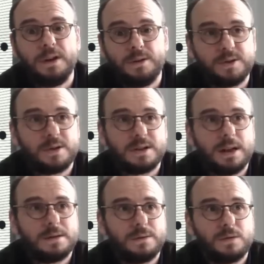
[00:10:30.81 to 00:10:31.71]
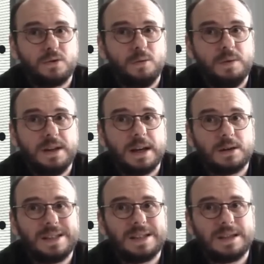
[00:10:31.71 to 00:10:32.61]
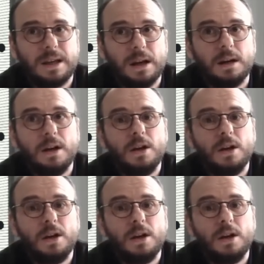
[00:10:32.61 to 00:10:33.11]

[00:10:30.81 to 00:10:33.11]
the success of social media, because it's still,